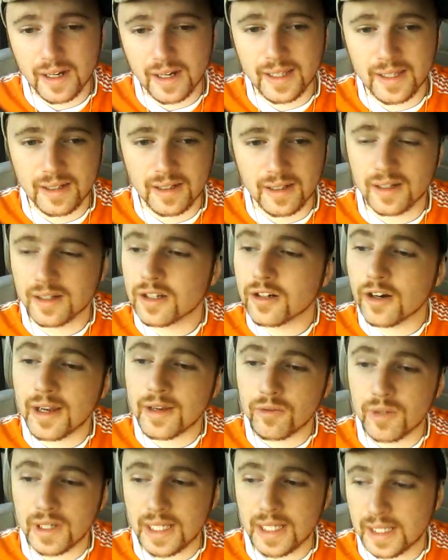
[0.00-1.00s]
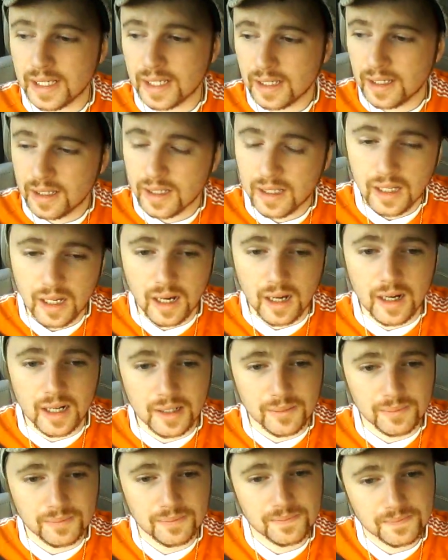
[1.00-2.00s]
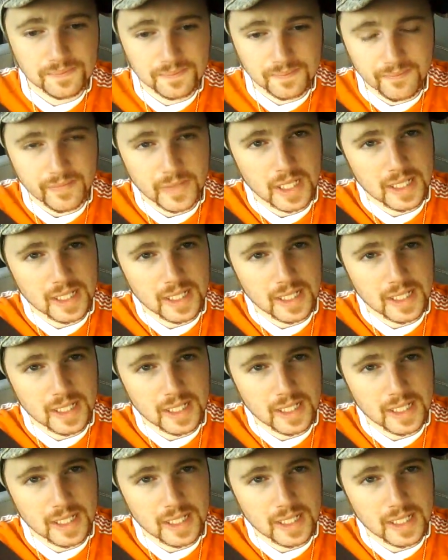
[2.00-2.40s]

in Him. So trust in Him.